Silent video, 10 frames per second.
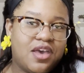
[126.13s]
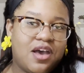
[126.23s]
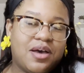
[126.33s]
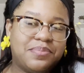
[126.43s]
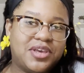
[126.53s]

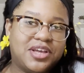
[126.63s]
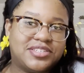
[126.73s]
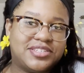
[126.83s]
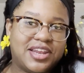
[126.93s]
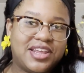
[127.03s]
ambiance
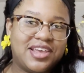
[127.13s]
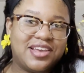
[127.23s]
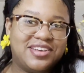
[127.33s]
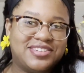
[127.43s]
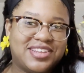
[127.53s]
setting.
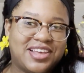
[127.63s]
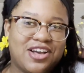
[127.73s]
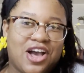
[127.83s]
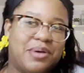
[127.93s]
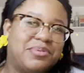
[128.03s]
It's like a
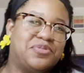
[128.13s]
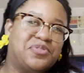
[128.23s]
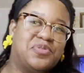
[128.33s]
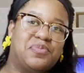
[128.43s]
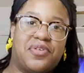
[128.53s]
common
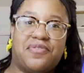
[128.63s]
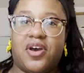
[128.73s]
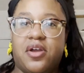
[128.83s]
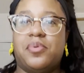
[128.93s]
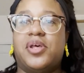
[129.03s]
room with a
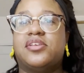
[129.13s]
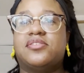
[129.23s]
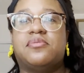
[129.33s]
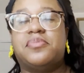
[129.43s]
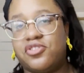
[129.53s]

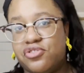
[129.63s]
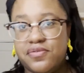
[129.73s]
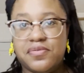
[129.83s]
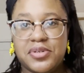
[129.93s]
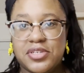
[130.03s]
fireplace and a picture
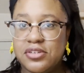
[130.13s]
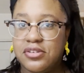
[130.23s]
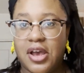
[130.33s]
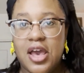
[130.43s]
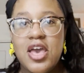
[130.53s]
of
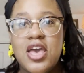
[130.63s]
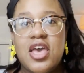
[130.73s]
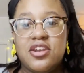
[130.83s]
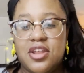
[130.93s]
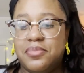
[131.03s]
Mr.
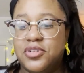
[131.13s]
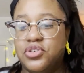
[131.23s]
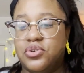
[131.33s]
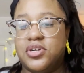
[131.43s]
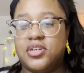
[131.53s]

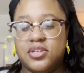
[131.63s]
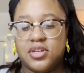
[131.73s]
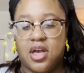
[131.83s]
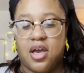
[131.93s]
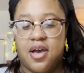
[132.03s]
Dumbledore.
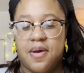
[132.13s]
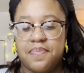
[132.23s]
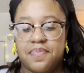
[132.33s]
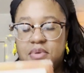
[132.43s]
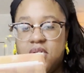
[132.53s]

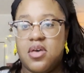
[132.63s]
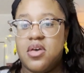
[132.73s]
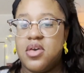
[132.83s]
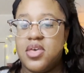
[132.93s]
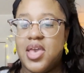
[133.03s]

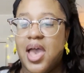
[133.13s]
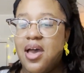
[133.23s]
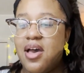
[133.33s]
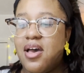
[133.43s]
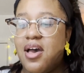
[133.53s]

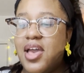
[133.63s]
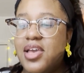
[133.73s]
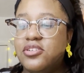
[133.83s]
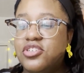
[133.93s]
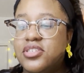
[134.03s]
Yeah,
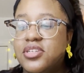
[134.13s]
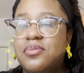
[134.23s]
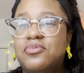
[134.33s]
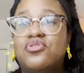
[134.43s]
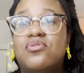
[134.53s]
I just
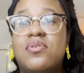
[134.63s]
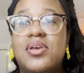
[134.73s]
am so